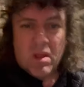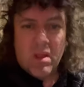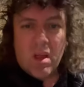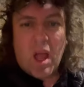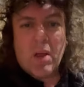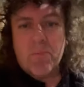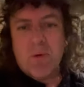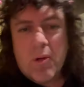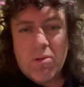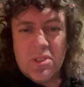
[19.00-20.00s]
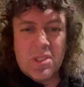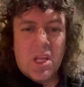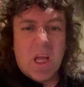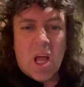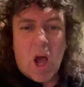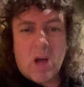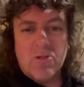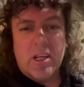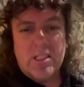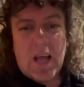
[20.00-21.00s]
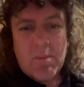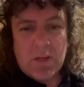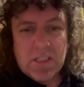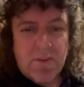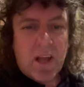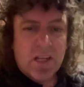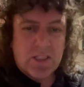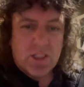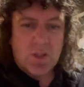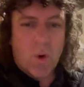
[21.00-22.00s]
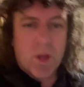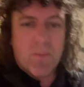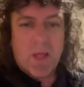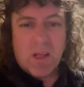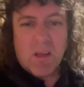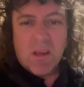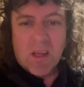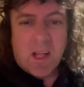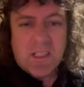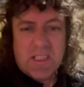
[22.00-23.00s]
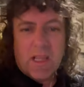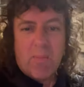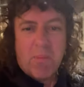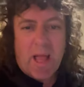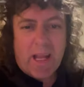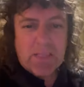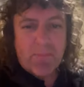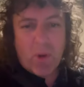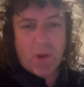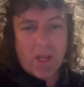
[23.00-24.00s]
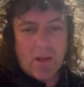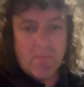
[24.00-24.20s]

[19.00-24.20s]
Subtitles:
Hi, Bruce. I'll drink so much fucking soy milk and still the planet's burning.